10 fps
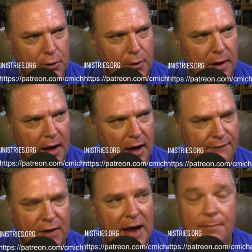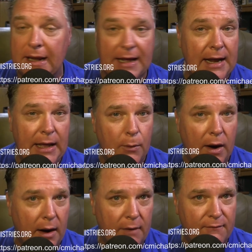find me
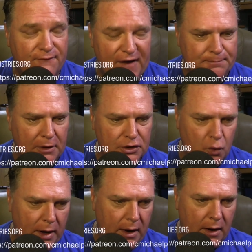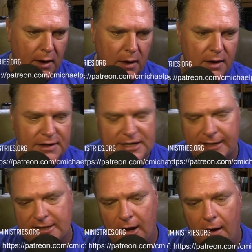anywhere, Facebook, Twitter,
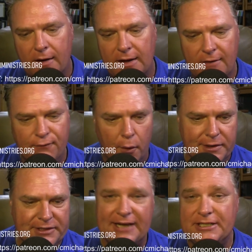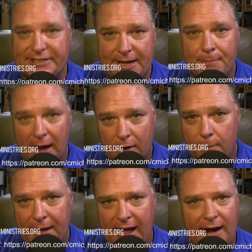TikTok /C Michael
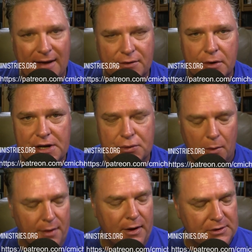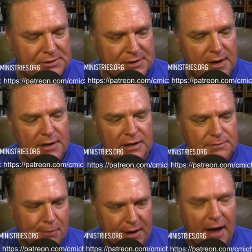Patton after each one of those.
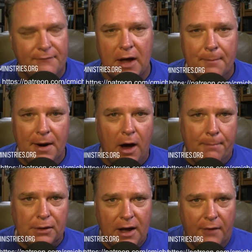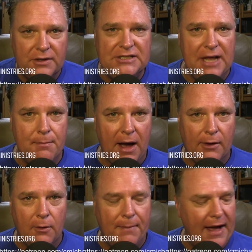I've got a monopoly on the C
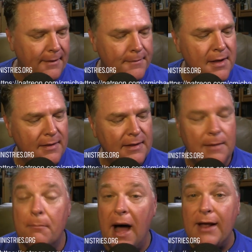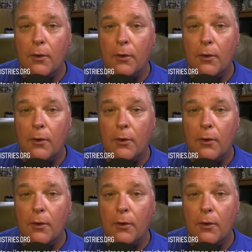Michael Patton. Mike